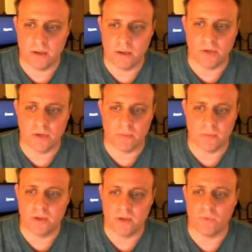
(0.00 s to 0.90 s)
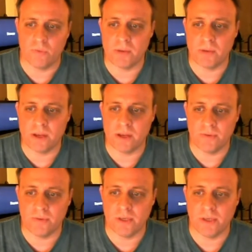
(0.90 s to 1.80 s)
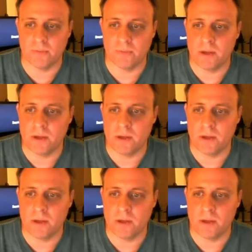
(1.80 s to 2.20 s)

Edom, remnant of Edom.